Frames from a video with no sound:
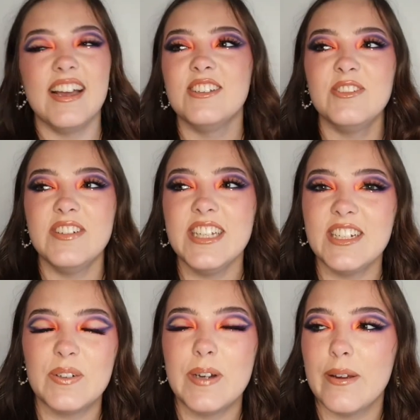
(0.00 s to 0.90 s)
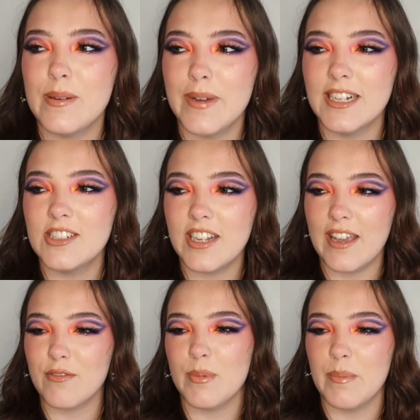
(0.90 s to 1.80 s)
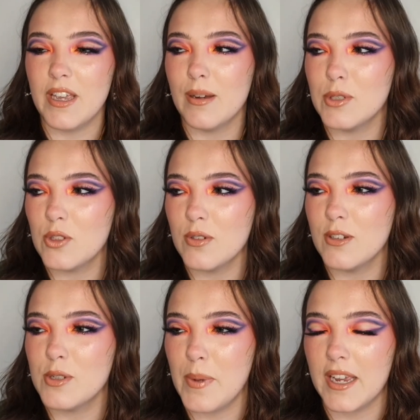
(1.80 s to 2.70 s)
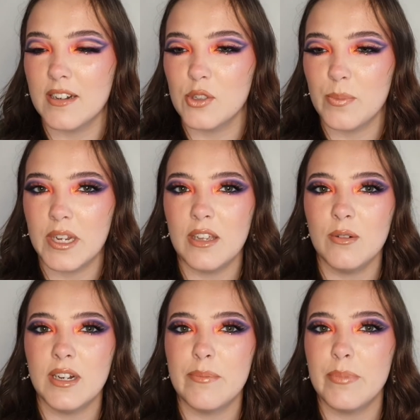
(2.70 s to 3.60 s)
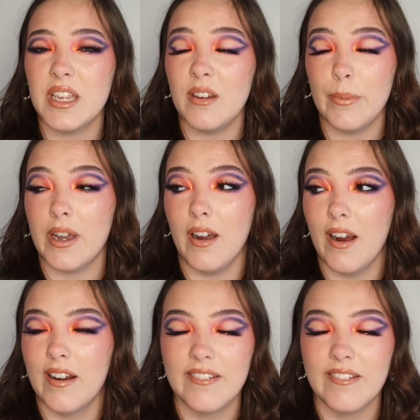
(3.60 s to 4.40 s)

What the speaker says: I don't really know how we managed to get from a makeup tutorial to picking a superhero name, but here we are.